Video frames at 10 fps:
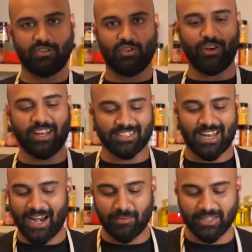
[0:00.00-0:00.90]
Grey's
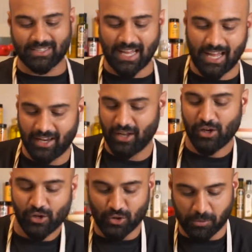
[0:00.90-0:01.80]
Anatomy style.
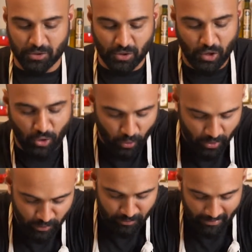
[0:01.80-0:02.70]
So I'm just gonna go
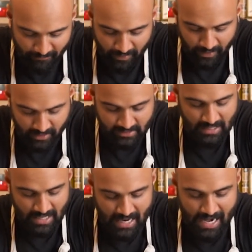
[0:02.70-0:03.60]
in with my fingers
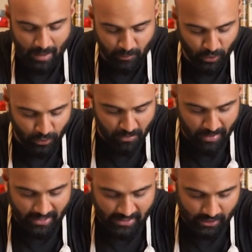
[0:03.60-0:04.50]
and I'm going to
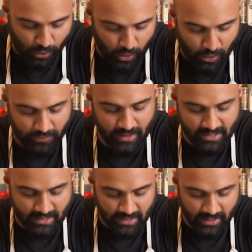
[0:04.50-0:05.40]
mix all of
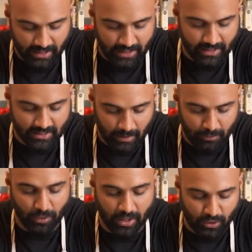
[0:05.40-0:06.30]
these ingredients
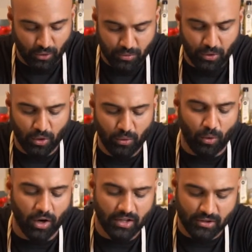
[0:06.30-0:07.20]
up together because we don't
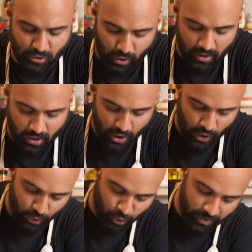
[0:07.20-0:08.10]
want the salt
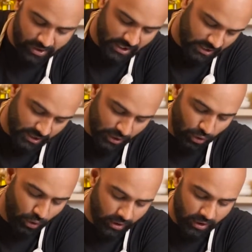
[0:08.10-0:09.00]
to be just in the
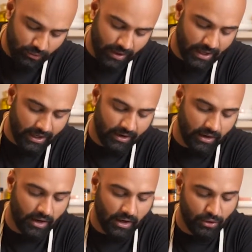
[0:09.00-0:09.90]
corner where
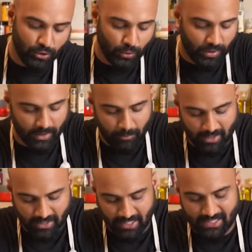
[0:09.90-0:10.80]
uh, you know where the
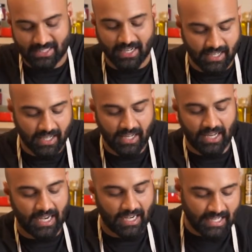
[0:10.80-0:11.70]
butter hits it,
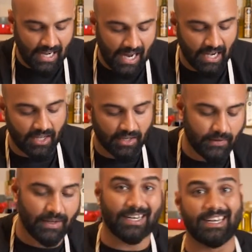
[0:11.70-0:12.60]
it can't
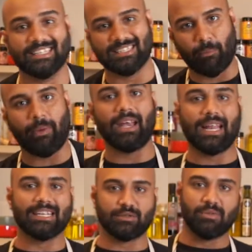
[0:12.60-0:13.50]
dissipate
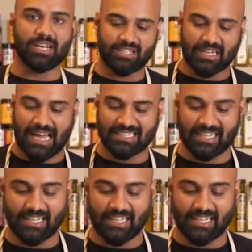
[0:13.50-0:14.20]
as much as it